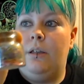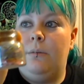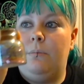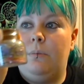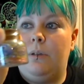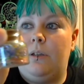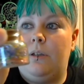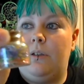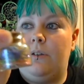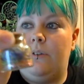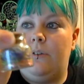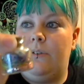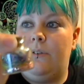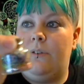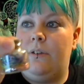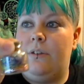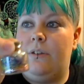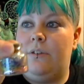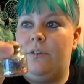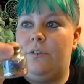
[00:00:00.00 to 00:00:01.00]
because
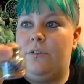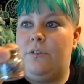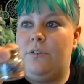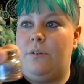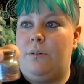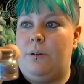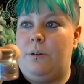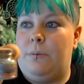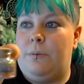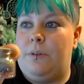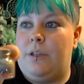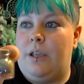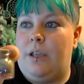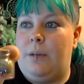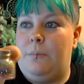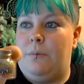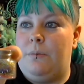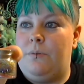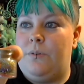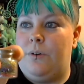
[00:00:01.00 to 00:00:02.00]
it's not showing up on the
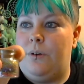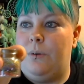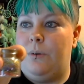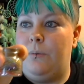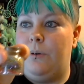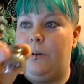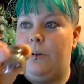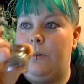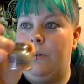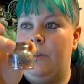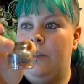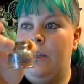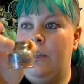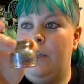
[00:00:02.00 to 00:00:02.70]
camera very well,